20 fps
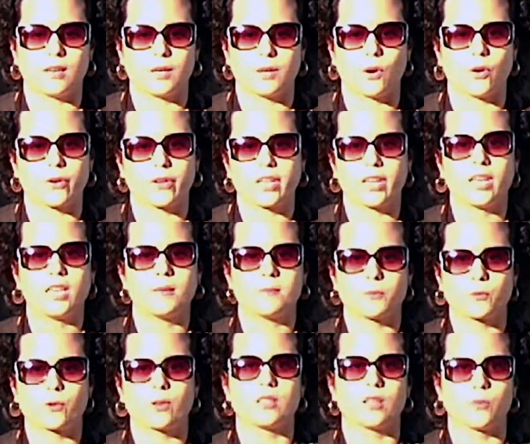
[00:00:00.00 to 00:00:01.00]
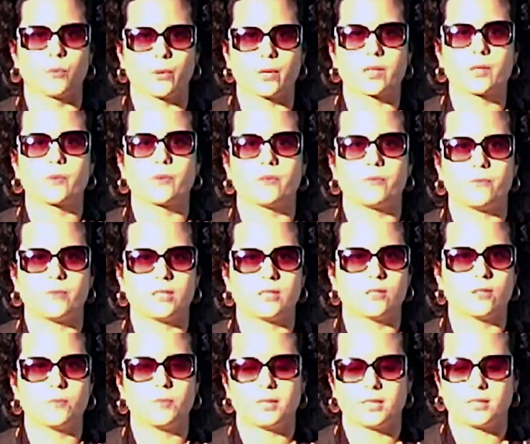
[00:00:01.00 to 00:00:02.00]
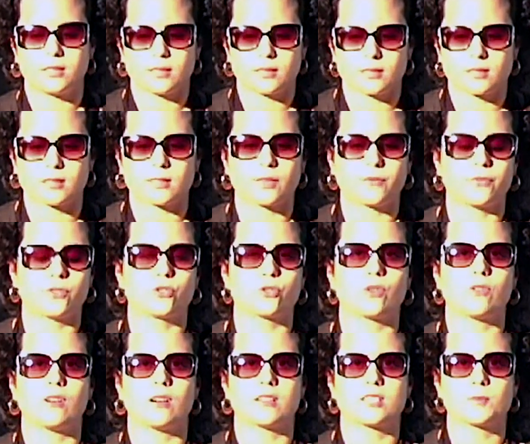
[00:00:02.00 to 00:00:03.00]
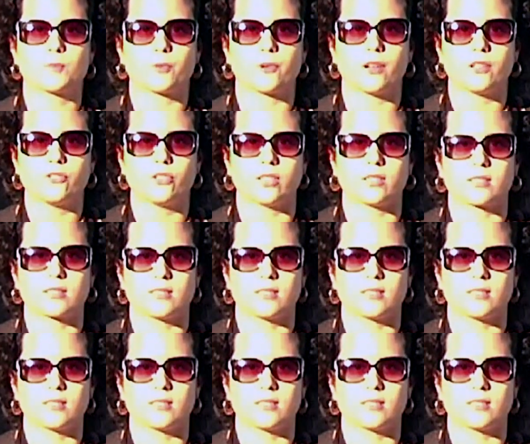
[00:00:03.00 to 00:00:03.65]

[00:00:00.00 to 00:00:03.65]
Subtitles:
okay, I'm gonna work with video, but this is a visual arts project.